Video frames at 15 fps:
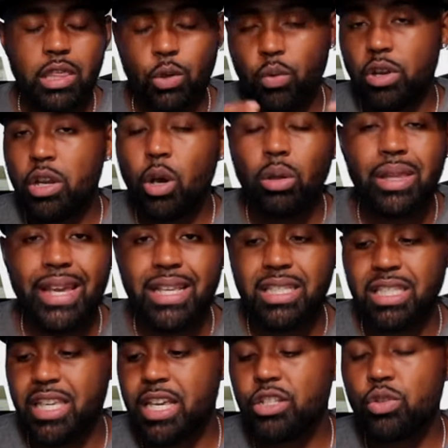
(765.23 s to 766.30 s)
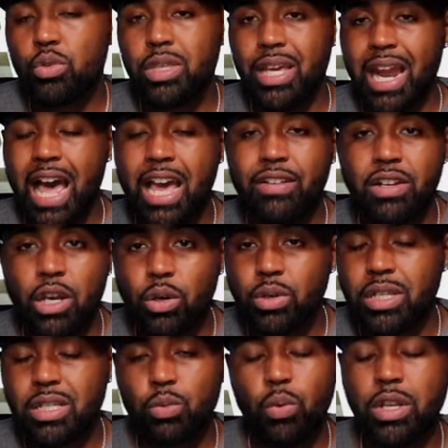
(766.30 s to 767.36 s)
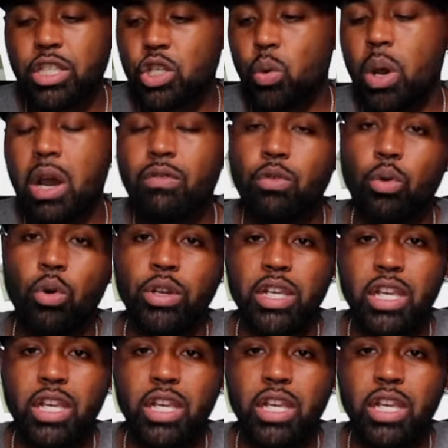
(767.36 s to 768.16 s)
There were no latency issues that I noticed whatsoever on